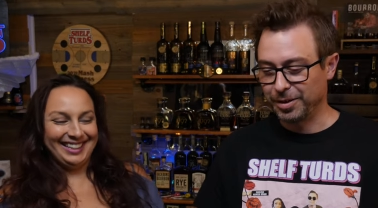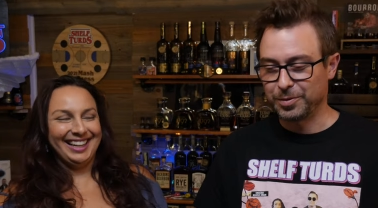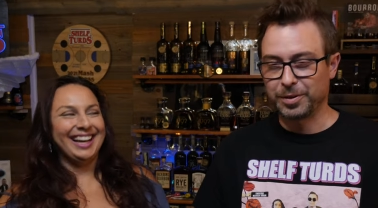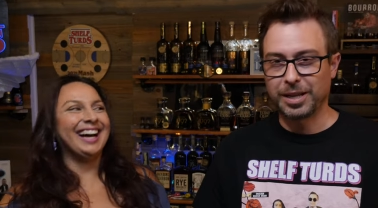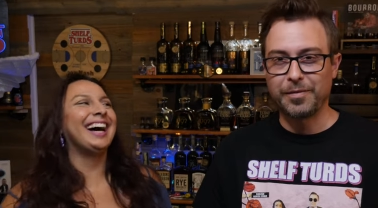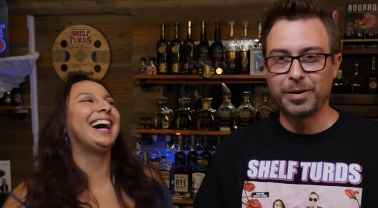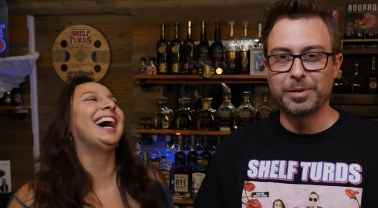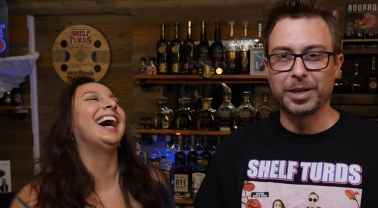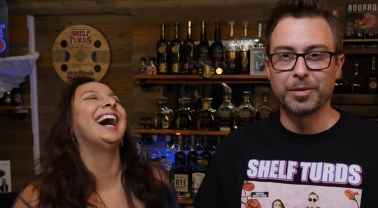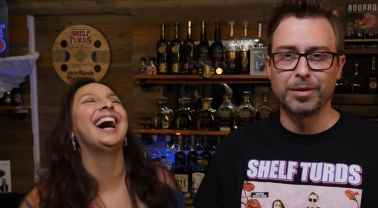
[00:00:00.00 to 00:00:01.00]
Speaker 1: that's what
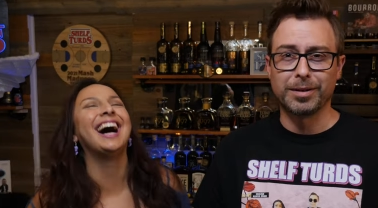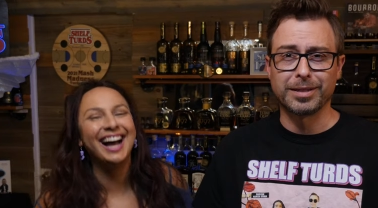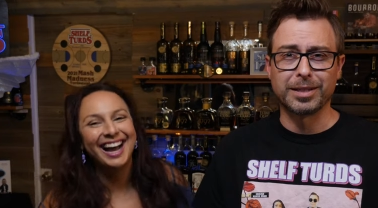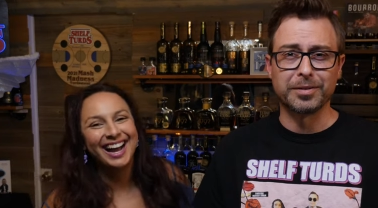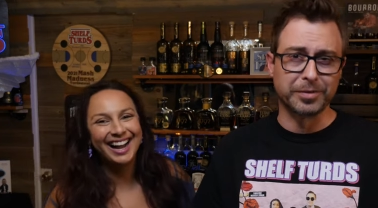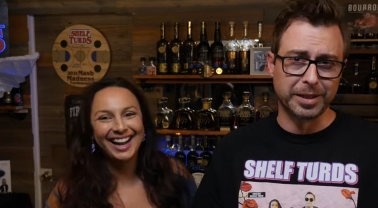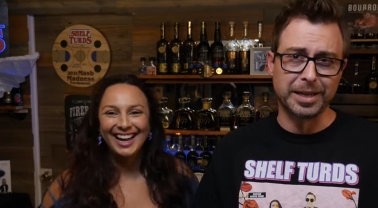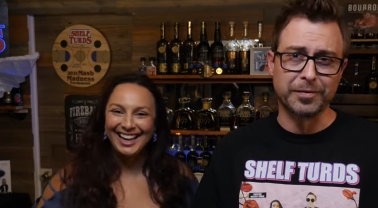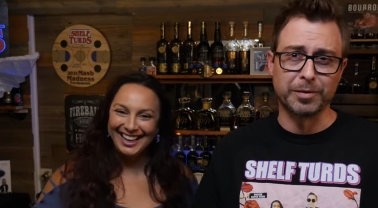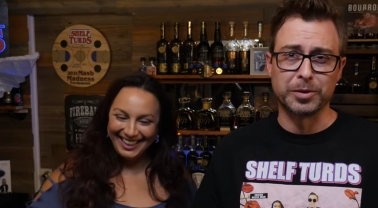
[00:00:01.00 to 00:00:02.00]
everybody wants in a
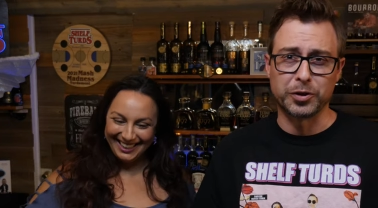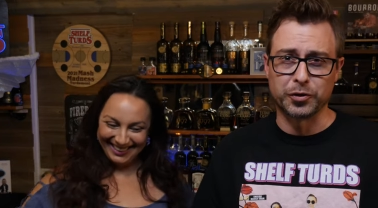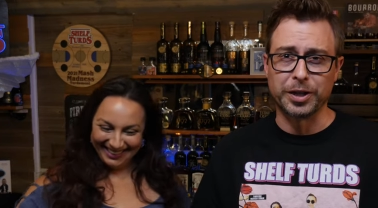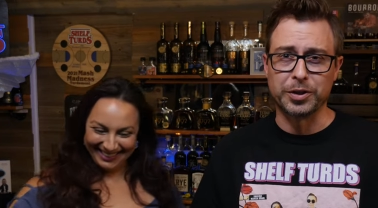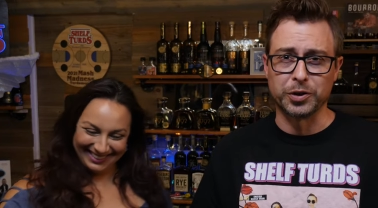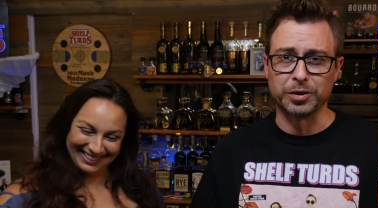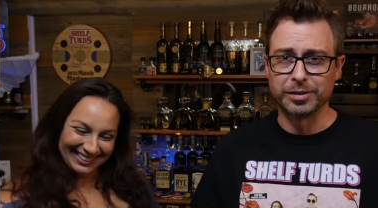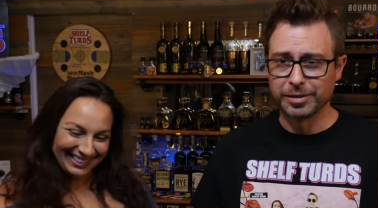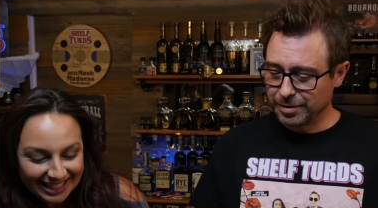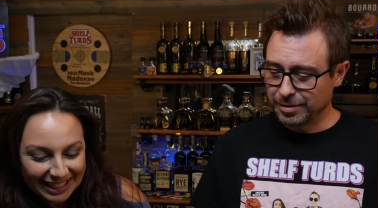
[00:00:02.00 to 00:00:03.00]
flight from a stranger.
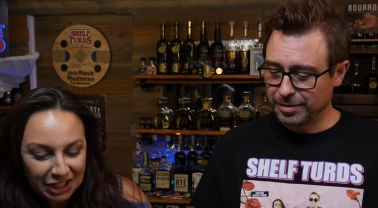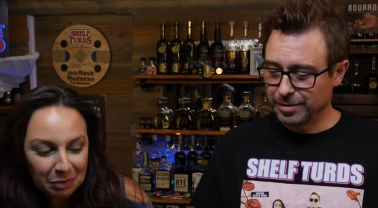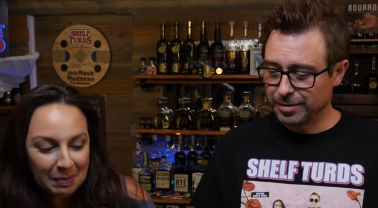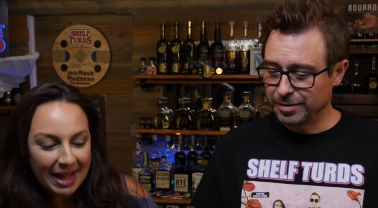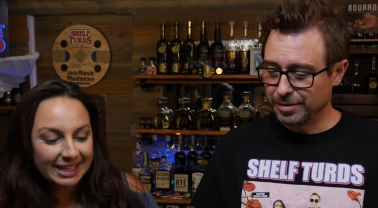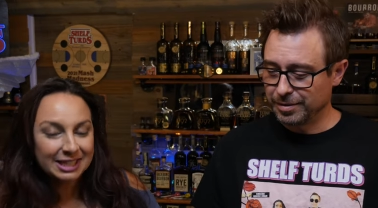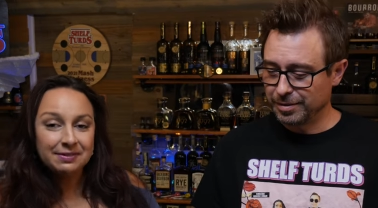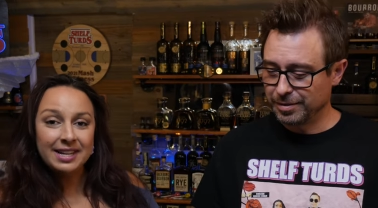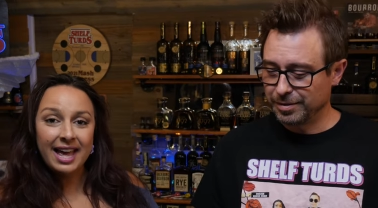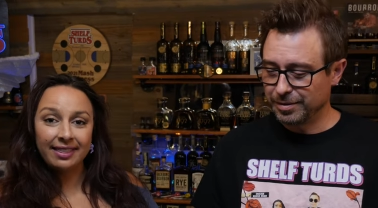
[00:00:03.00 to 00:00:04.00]
Speaker 2: The little box
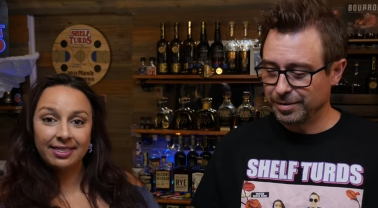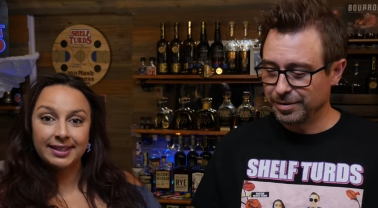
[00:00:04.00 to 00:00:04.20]
of death.